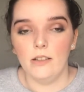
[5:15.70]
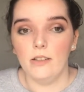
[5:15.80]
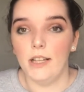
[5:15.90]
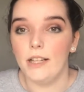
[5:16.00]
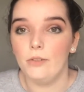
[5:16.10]

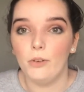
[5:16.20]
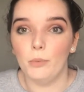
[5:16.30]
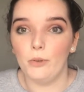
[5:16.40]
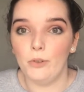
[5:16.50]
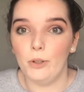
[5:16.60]
like, from
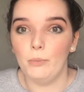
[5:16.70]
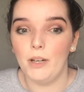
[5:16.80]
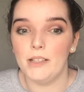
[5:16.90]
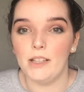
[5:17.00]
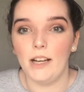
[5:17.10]
a few
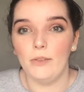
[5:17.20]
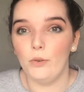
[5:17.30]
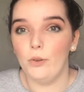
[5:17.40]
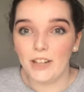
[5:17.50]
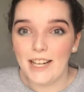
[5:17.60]
brands, I have a
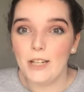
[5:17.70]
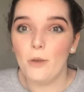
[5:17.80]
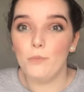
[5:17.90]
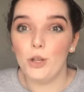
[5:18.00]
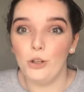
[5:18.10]
few green
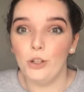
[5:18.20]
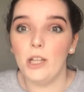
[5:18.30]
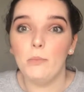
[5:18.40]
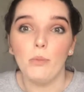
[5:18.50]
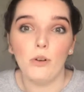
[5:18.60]

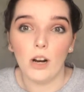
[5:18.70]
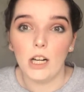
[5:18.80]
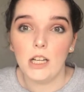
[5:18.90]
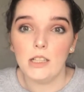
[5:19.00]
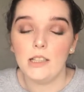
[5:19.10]
beauty
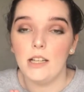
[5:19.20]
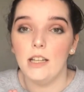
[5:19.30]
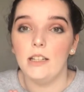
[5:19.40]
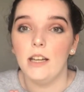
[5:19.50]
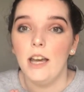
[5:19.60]
products,
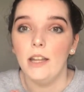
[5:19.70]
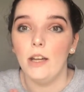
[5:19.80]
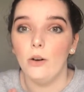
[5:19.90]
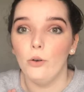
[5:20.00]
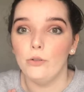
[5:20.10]
and
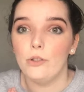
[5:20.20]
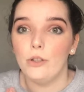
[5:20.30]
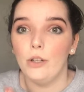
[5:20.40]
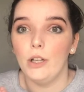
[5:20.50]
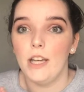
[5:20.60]
they're
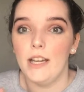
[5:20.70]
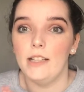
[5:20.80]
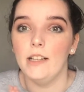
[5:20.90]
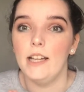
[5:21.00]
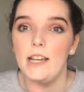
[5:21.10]
also
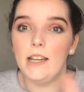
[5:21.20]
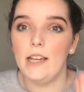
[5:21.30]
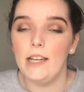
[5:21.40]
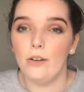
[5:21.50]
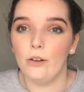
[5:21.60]
in
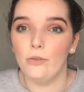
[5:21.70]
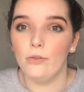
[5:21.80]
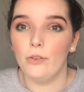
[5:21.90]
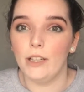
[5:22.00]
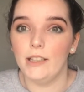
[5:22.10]

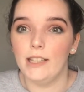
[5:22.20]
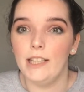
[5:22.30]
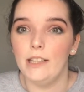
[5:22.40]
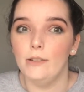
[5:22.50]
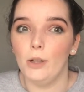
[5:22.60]

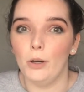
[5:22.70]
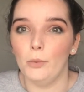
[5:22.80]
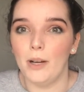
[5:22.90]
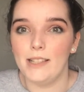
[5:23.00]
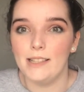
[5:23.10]
eco-friendly low
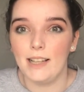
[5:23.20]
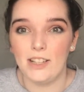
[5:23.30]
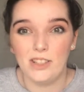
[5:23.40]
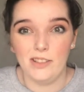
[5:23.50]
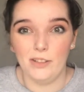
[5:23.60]
waste
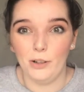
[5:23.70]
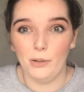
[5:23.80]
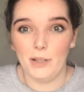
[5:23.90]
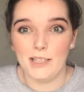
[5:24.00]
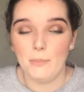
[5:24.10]
/
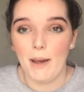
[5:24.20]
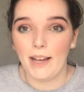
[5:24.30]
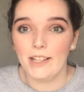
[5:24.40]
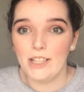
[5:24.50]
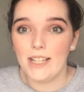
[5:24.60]
zero waste
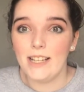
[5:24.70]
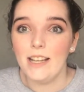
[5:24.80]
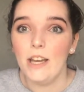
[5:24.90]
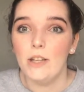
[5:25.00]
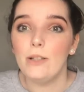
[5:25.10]
packaging.
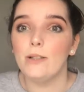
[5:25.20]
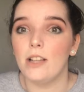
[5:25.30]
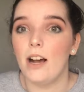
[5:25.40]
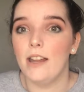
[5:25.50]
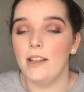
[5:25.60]
So it's
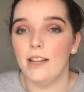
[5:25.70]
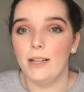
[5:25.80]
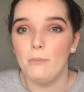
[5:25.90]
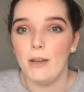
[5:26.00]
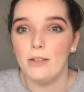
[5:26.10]
either
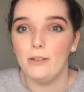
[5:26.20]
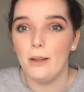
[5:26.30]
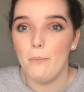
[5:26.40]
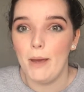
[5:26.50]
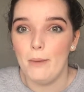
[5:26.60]
like metal
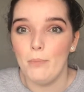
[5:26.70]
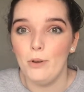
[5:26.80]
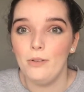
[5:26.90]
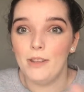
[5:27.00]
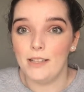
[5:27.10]
and
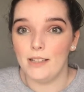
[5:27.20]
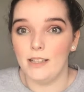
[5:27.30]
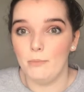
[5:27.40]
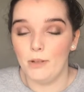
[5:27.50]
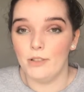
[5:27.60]
bamboo, things that
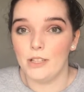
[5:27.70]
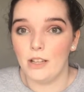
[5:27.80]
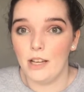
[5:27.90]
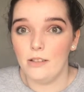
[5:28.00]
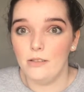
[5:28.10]
can be
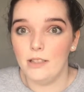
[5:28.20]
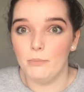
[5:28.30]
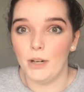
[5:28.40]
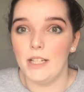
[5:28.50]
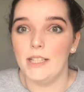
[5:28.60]
recycled and
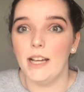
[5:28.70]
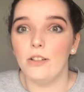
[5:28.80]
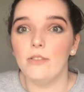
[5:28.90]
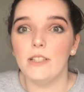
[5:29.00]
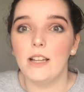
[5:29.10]
break down
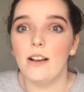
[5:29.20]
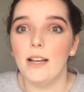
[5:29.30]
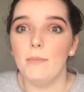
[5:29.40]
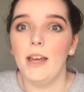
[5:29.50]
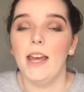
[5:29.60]
over time,